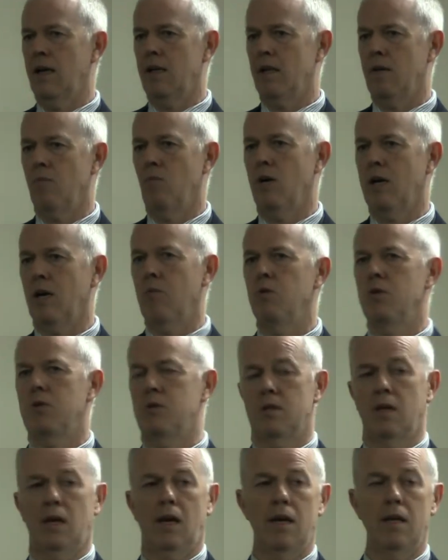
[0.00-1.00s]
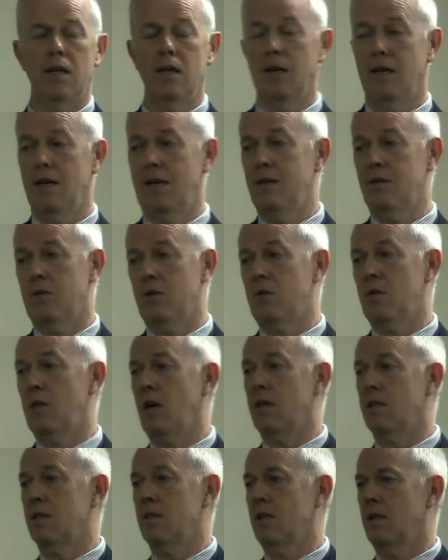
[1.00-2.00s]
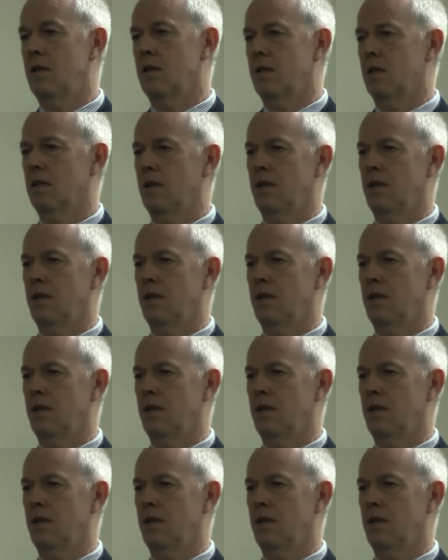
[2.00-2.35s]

what I would say is the sector,